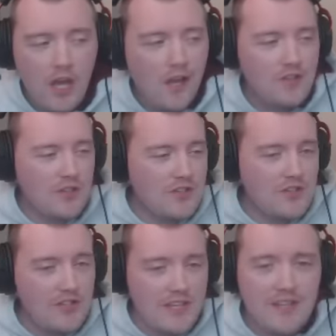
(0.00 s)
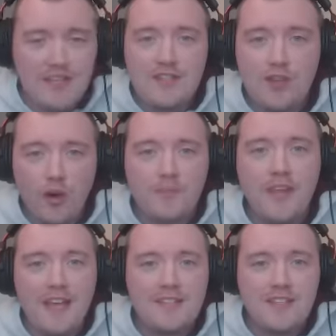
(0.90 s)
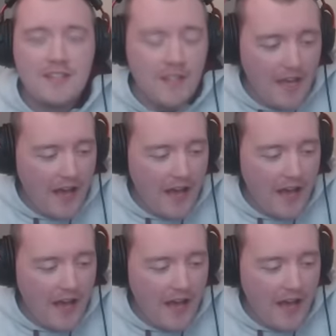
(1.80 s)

So to see this updated